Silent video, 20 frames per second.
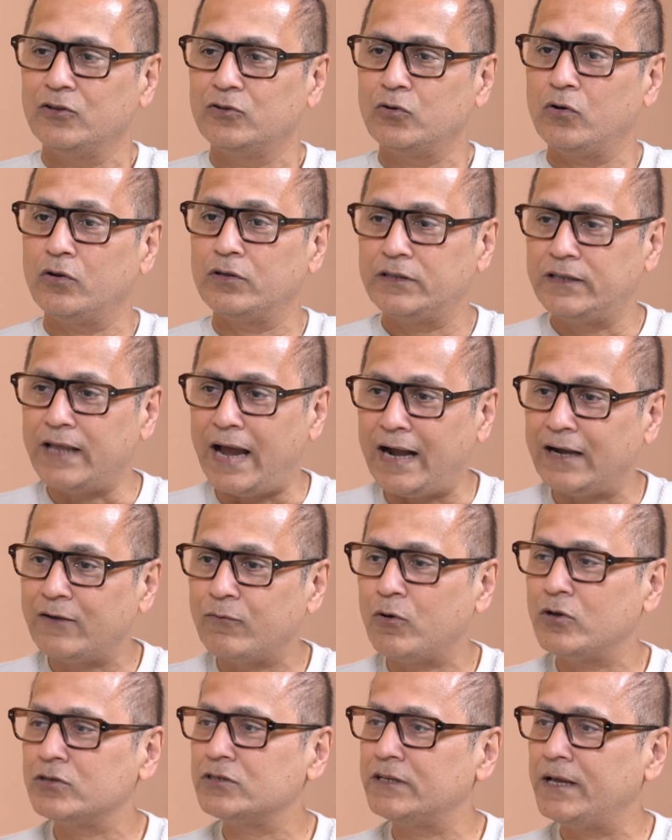So that
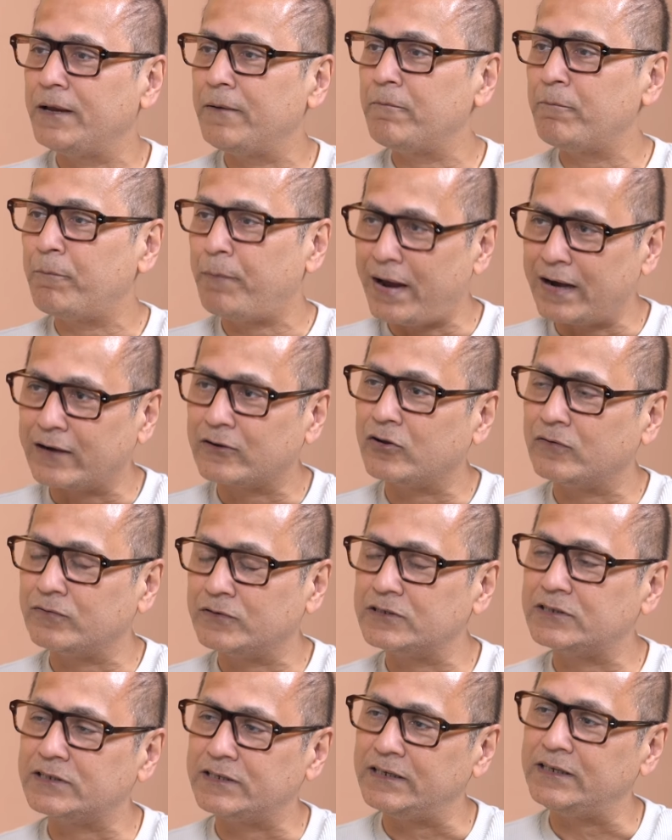was the impact of
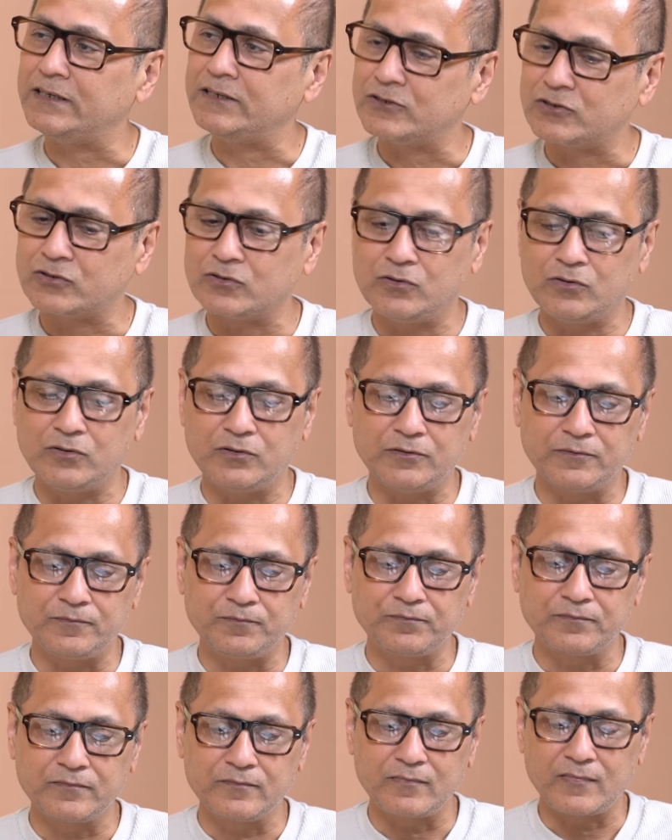the scene.
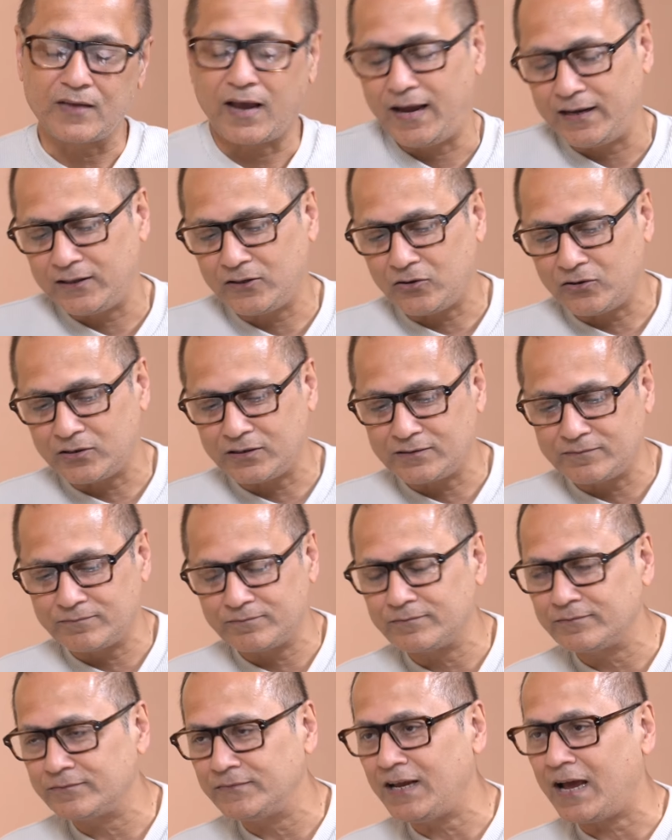So I thought,
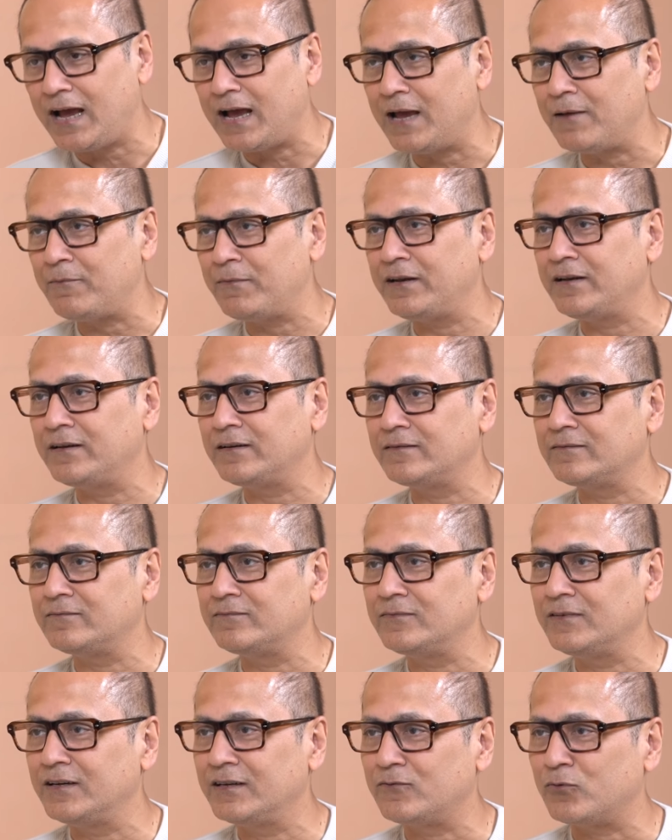yeah, I mean,
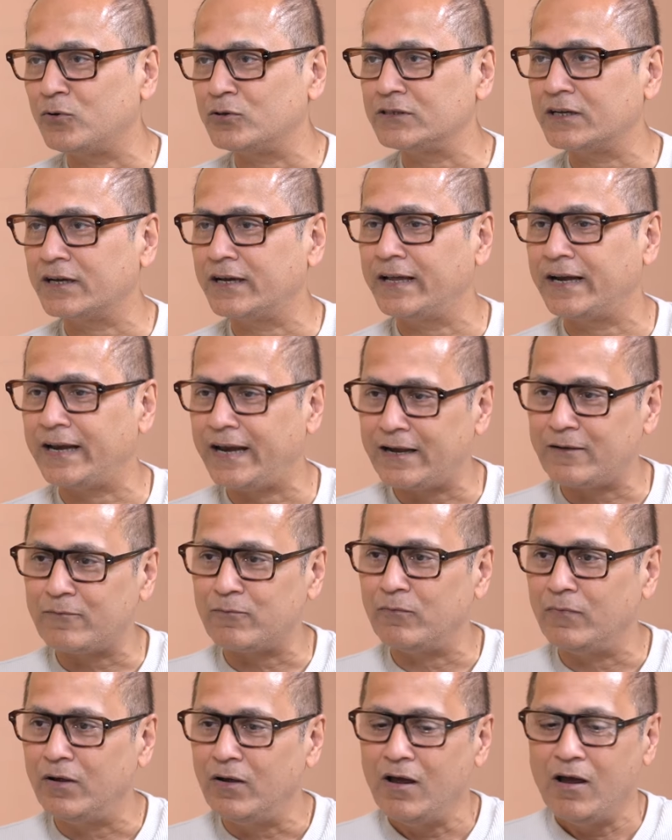it was a
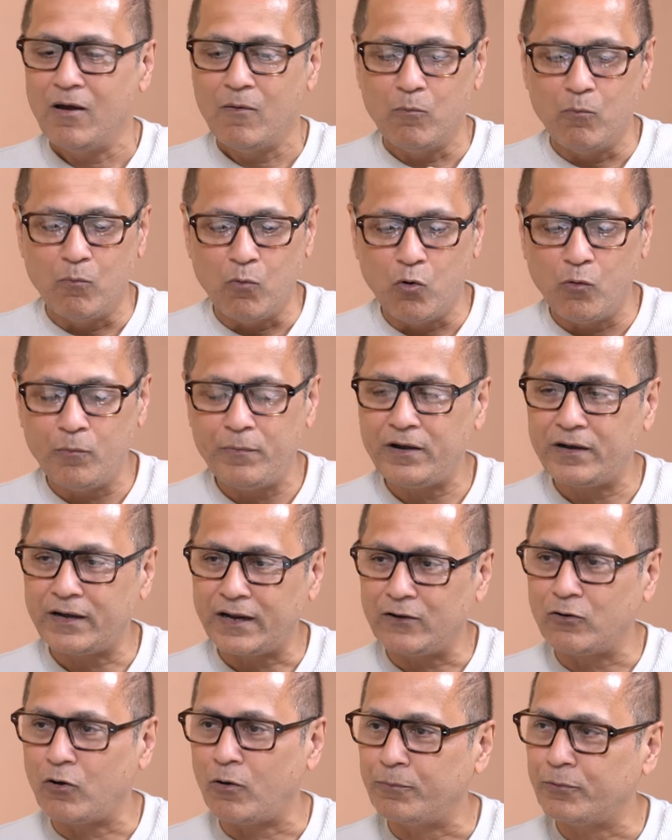great moment
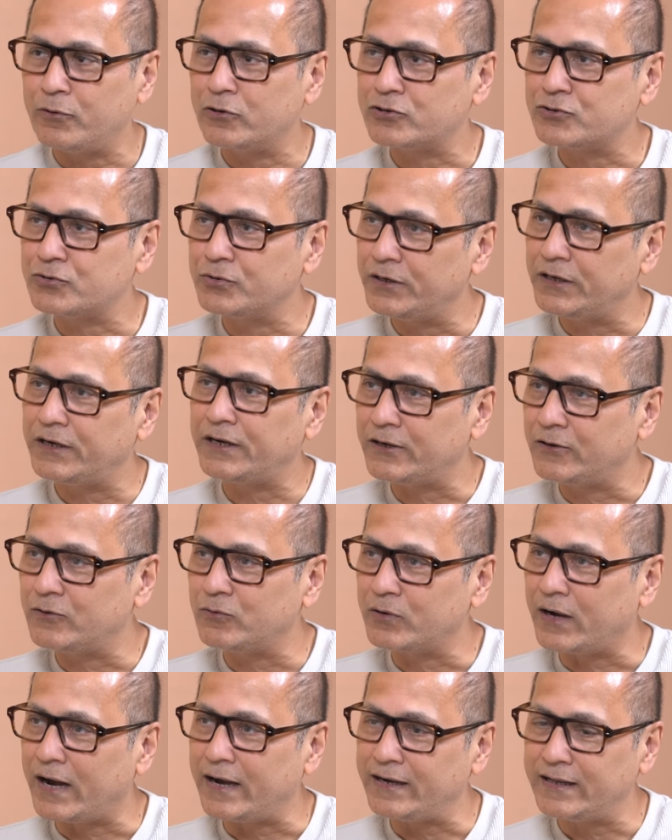and opportunity
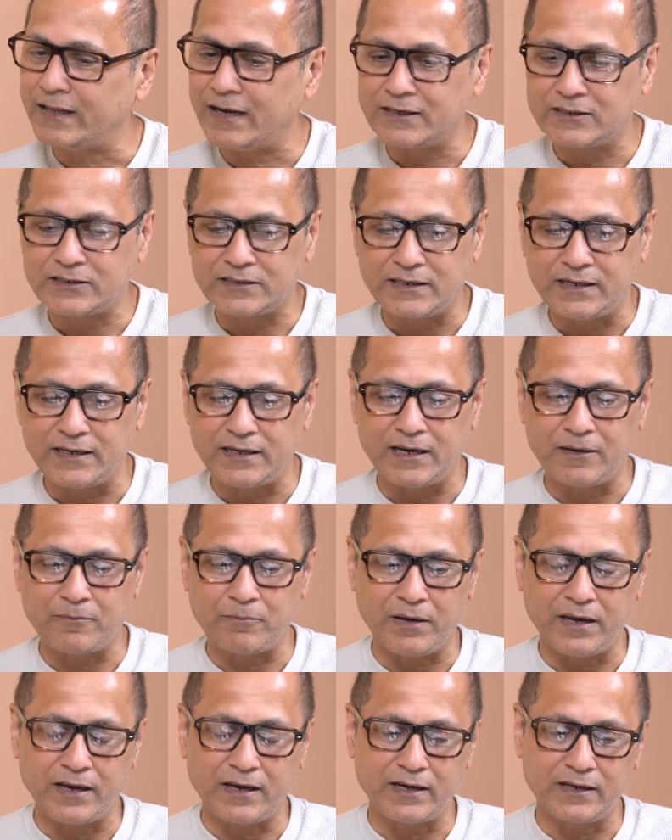to write that scene
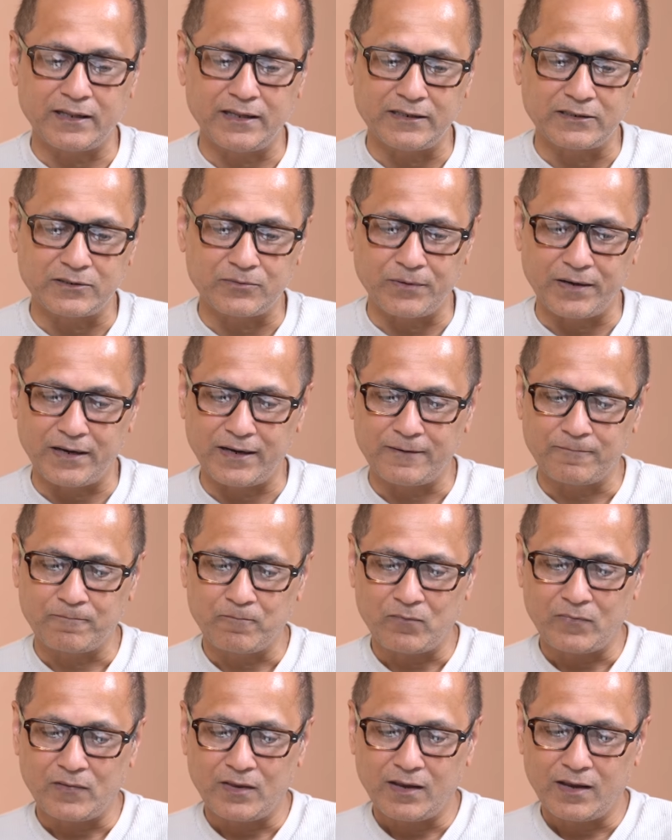and make it this way.
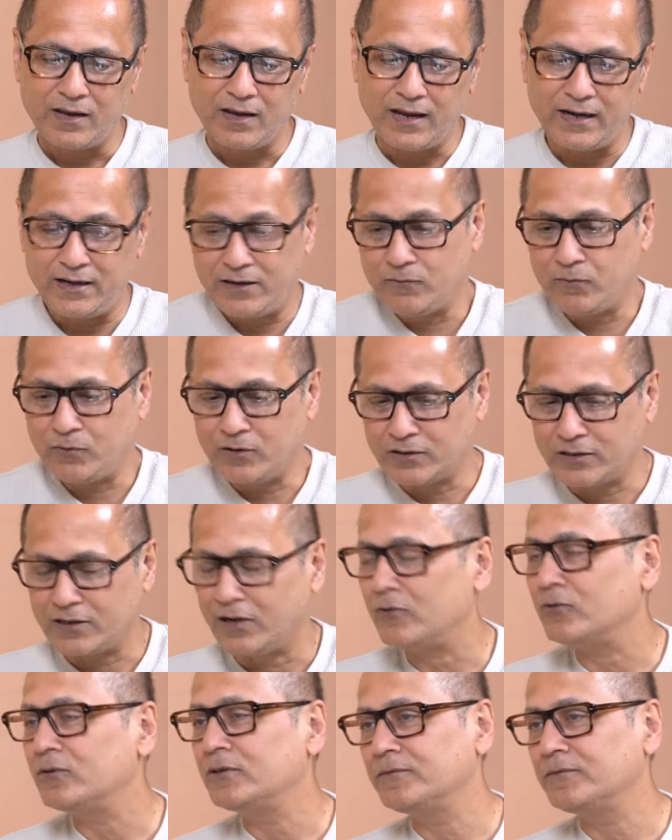And it worked out.